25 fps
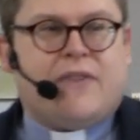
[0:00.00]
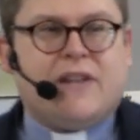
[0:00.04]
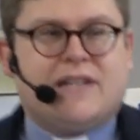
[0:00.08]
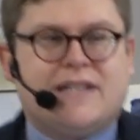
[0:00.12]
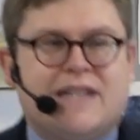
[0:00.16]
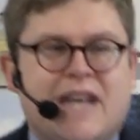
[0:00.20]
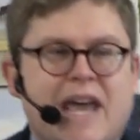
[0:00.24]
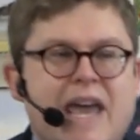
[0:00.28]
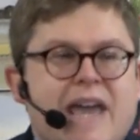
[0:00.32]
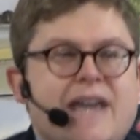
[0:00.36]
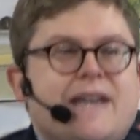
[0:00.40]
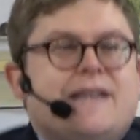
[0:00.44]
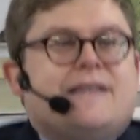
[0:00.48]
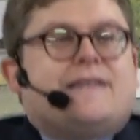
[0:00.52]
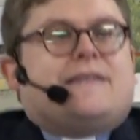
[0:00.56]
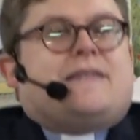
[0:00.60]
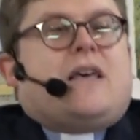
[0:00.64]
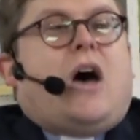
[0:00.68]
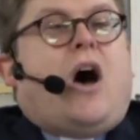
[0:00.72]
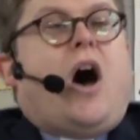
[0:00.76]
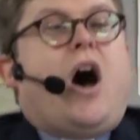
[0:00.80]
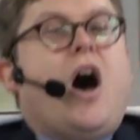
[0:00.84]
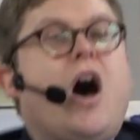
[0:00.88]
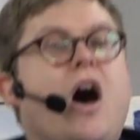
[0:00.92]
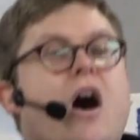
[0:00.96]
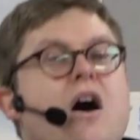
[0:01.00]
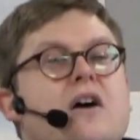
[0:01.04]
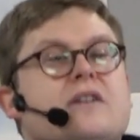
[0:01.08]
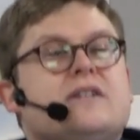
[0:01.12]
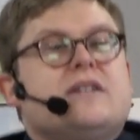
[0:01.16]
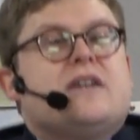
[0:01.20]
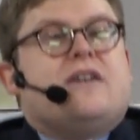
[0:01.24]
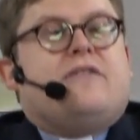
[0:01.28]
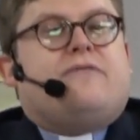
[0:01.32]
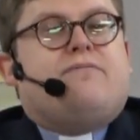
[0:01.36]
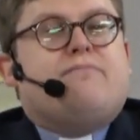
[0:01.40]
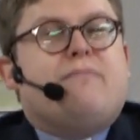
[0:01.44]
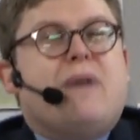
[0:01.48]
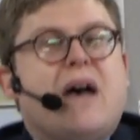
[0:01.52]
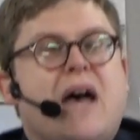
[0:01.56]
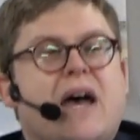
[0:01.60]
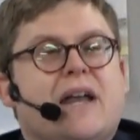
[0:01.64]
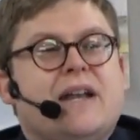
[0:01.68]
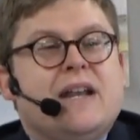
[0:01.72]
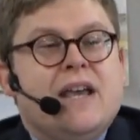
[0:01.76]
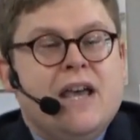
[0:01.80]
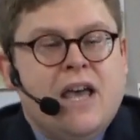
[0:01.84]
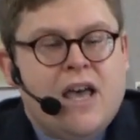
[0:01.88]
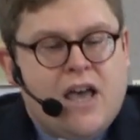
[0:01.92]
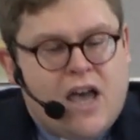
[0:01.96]
that takes the heart of
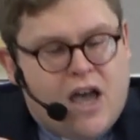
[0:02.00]
man